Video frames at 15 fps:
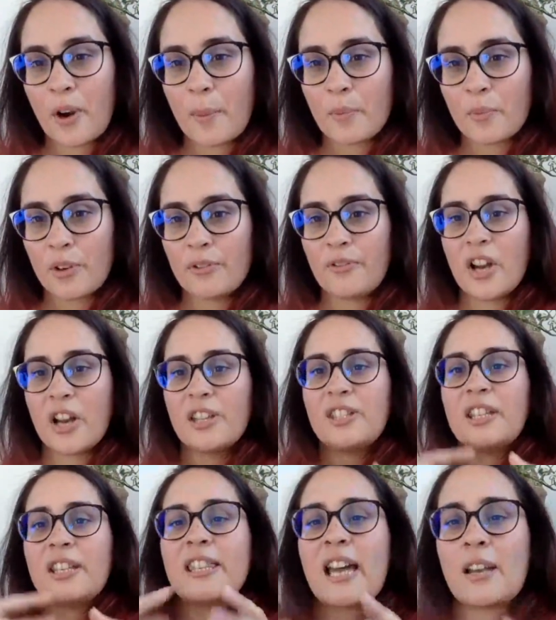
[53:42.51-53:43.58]
from
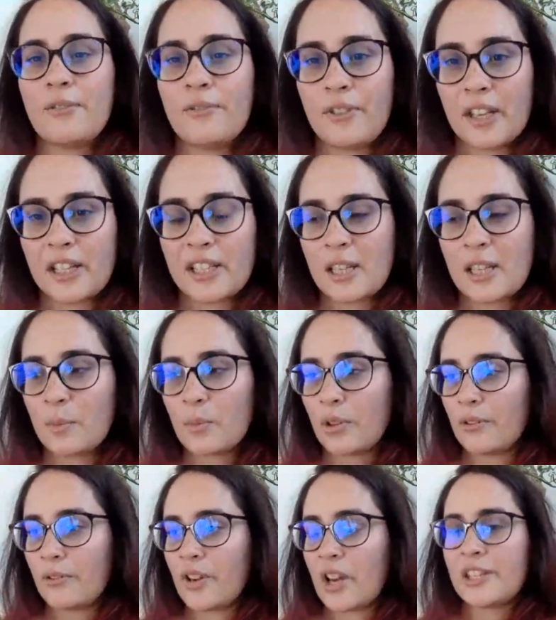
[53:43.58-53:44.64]
reversing that
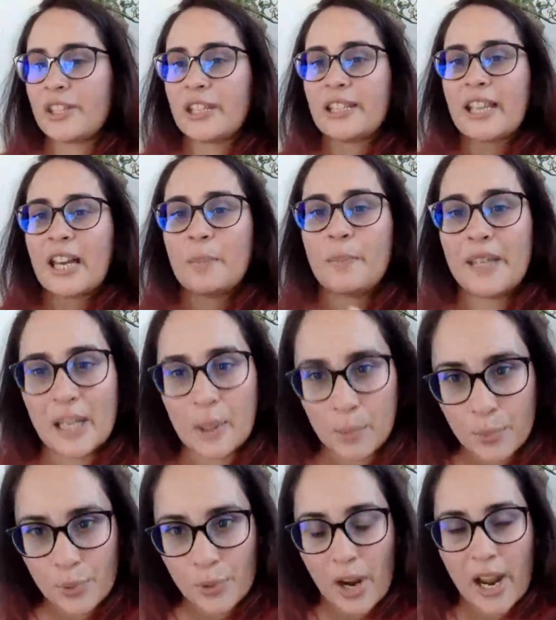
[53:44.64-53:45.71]
victim reversing that
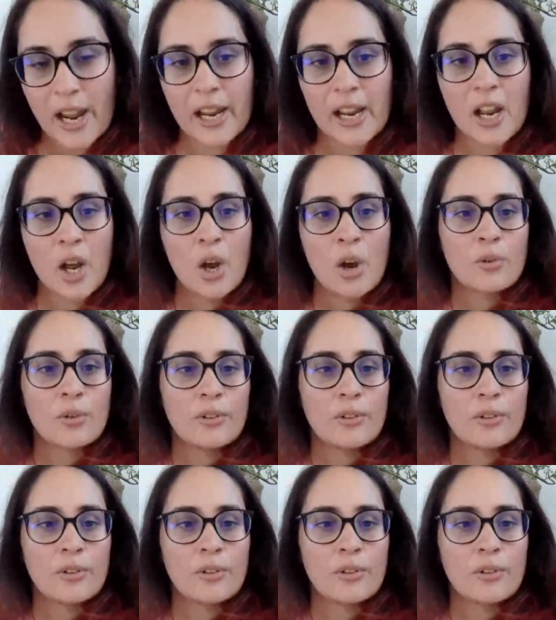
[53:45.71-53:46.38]
being prey